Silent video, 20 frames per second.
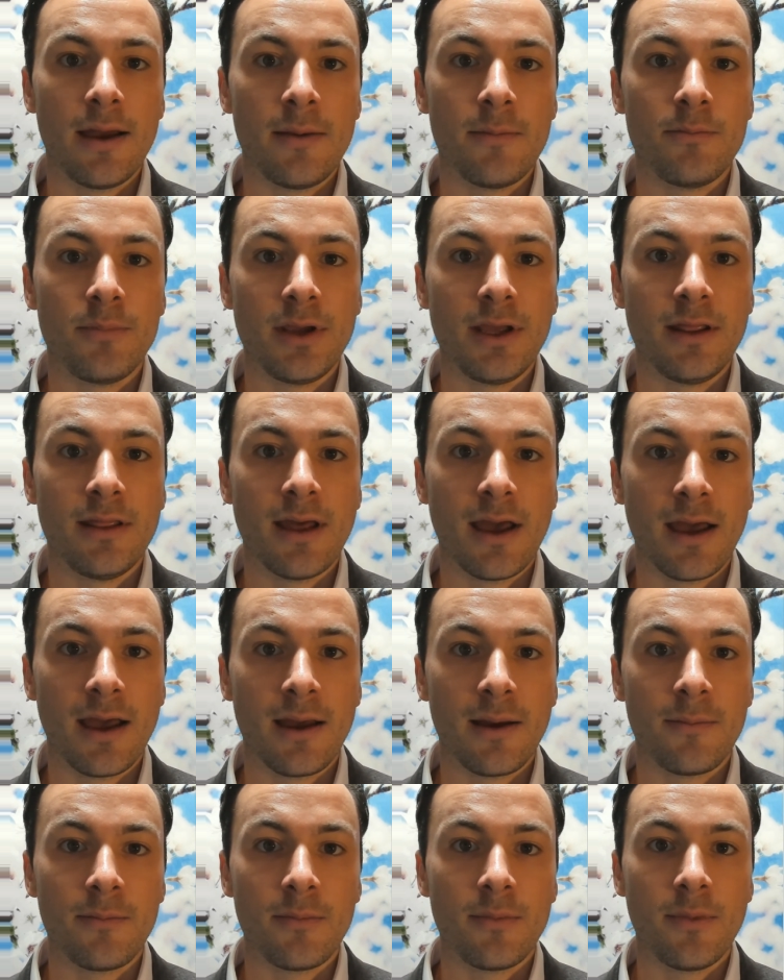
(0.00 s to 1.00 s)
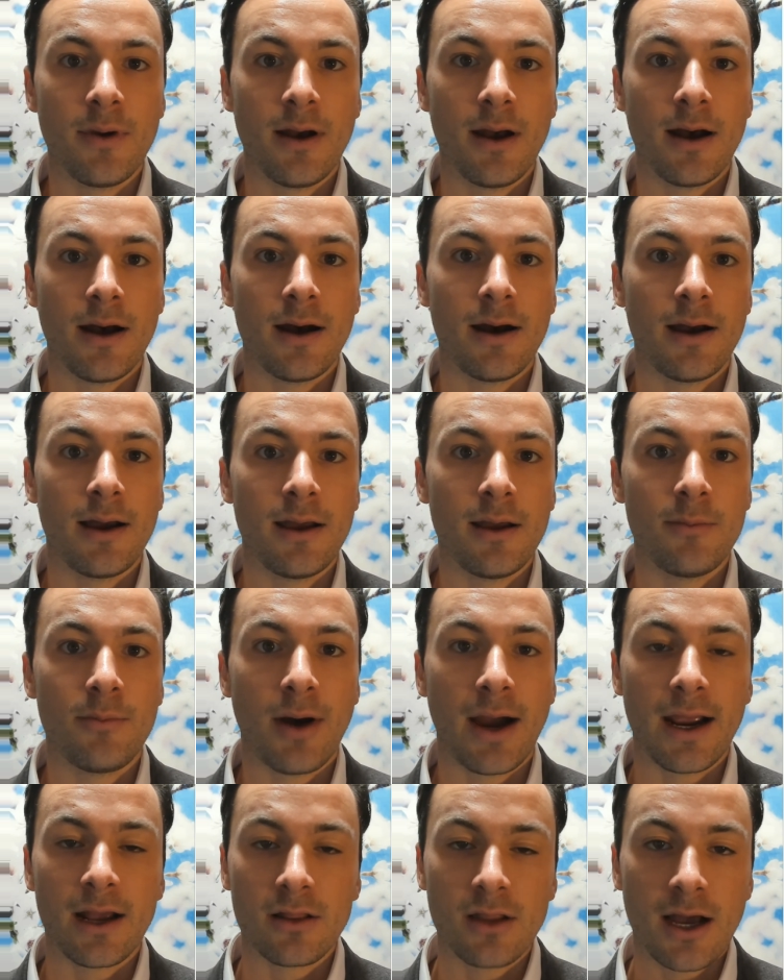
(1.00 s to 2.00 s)
be them
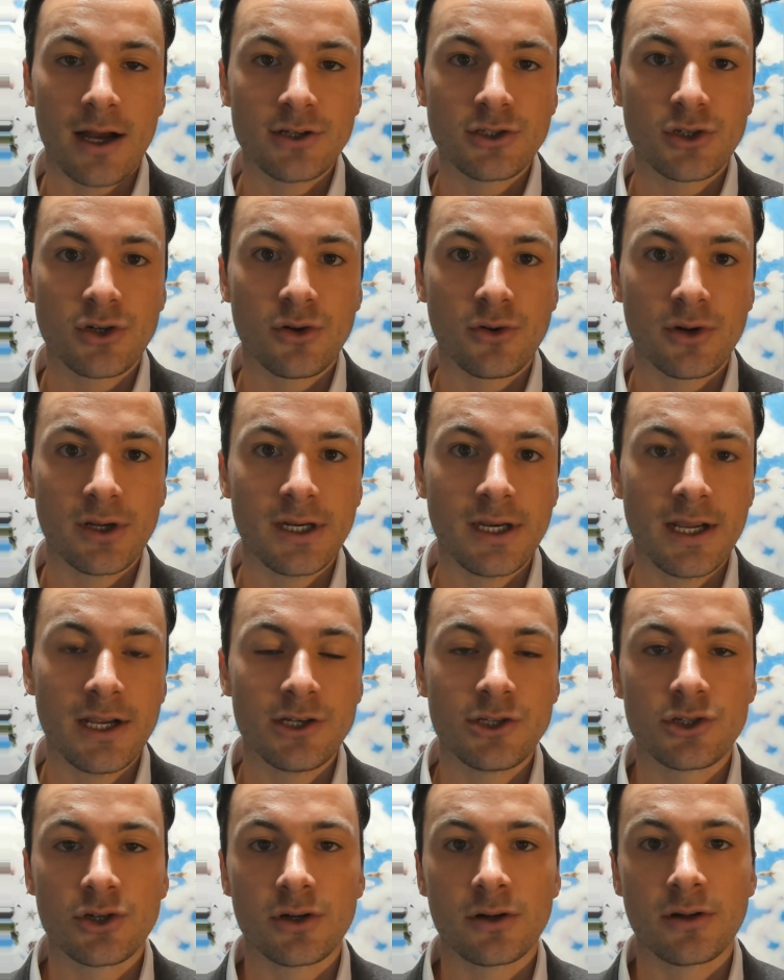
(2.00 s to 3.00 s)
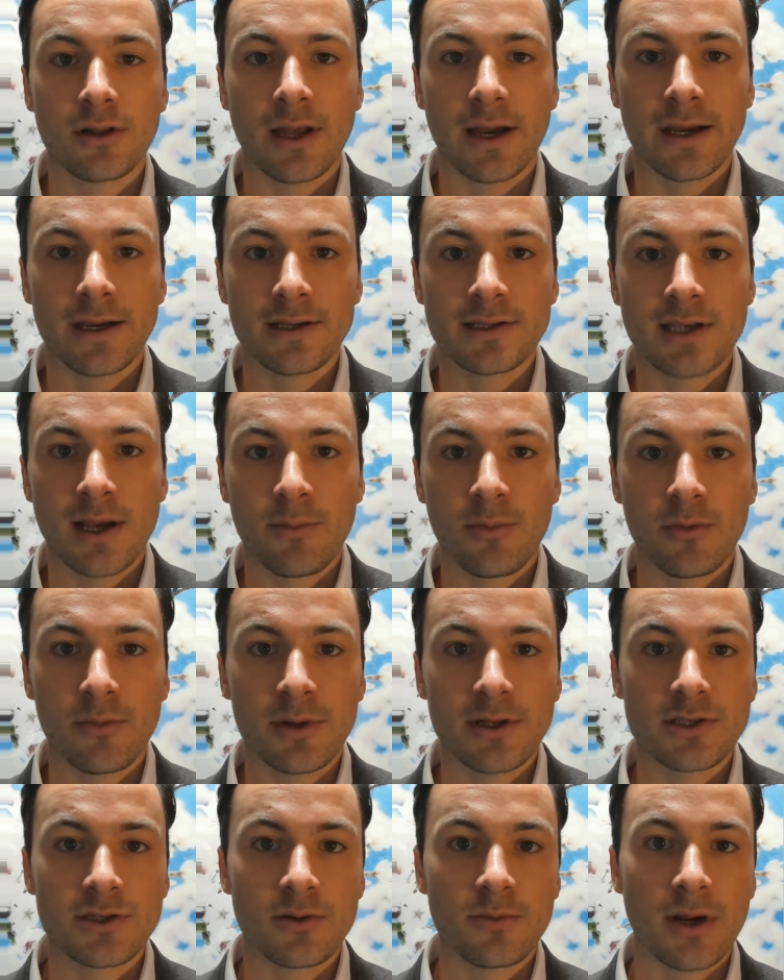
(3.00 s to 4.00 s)
biological in nature, like
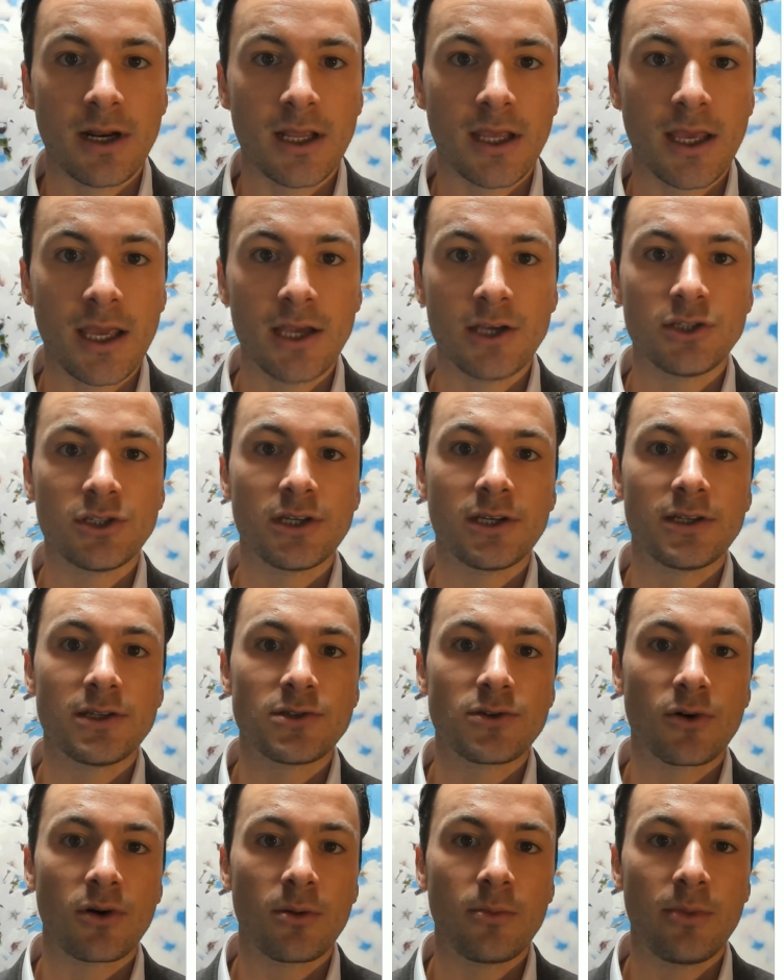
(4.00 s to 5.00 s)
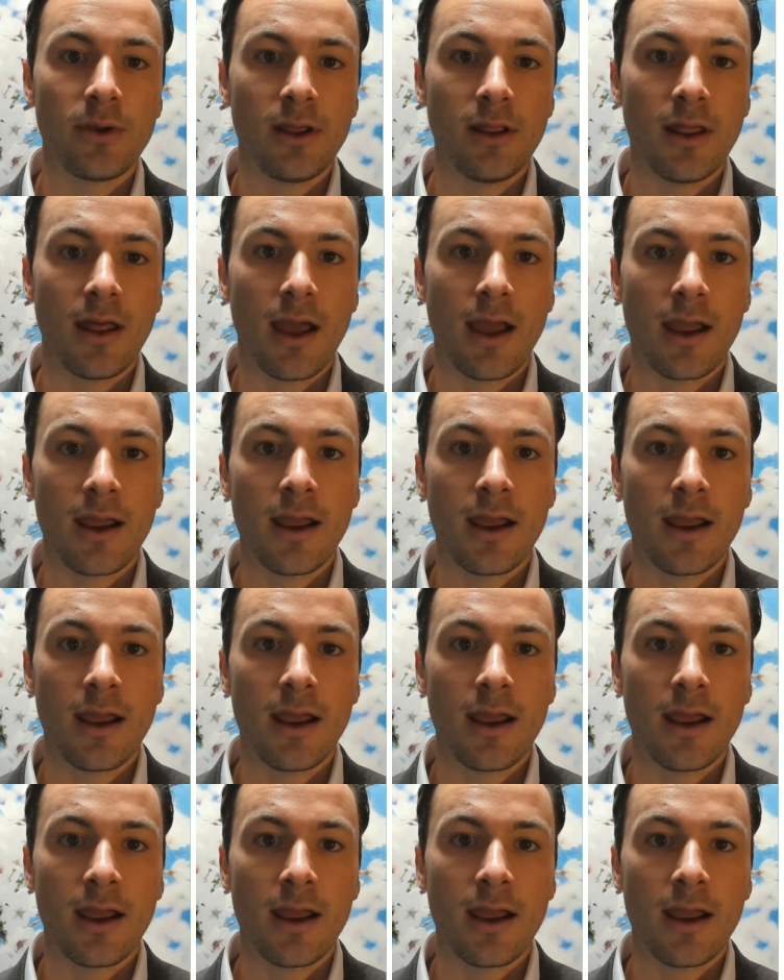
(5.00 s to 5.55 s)
supplements or medications, or be they